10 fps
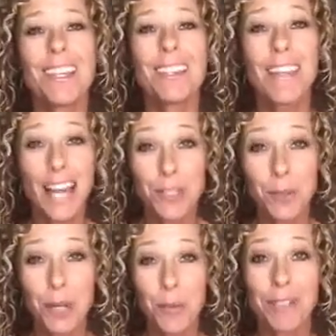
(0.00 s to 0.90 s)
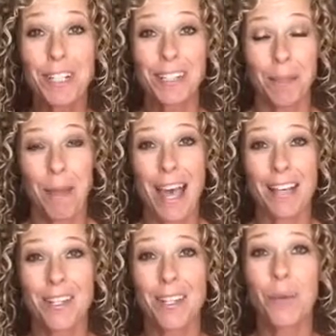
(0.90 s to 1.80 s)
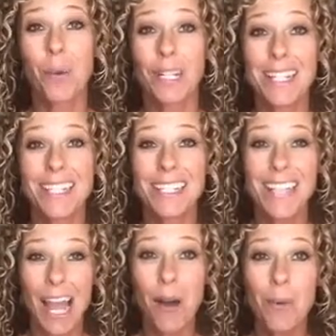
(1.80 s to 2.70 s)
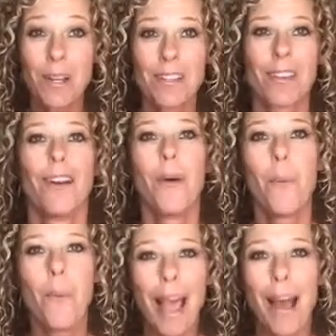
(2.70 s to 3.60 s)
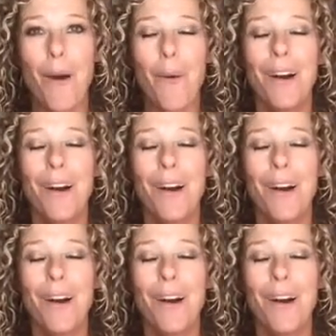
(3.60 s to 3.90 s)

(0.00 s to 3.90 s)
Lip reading: That's what I would have done in the past. What I did now was, wow,